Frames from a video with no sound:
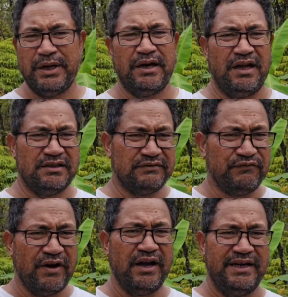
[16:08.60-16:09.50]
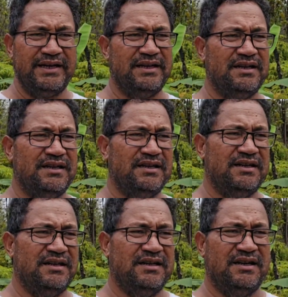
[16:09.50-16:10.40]
but it's fun.
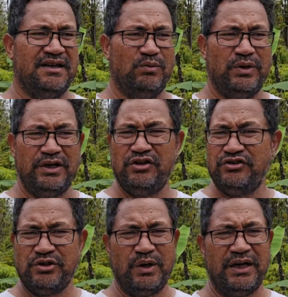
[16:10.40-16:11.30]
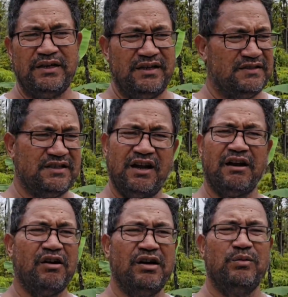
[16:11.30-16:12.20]
When you enjoy it, it's
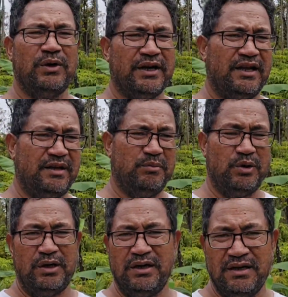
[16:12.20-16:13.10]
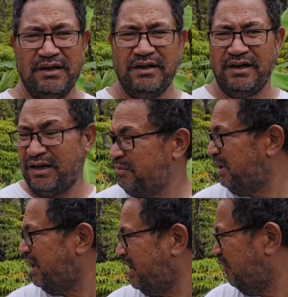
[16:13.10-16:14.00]
not hard work anymore. Like me,